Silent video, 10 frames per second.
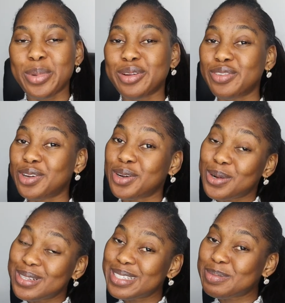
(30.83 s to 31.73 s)
but if you're
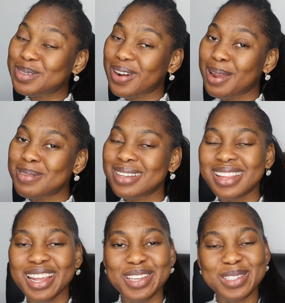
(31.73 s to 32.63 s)
an old subscriber
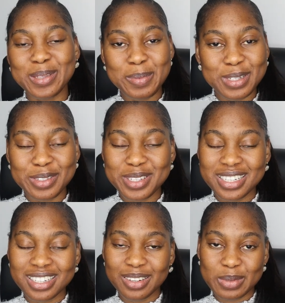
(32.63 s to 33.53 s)
thank you so much for
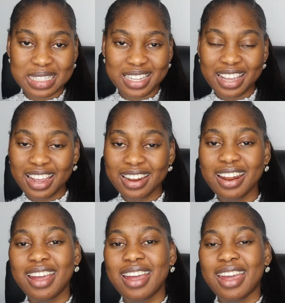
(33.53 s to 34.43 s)
tuning in once again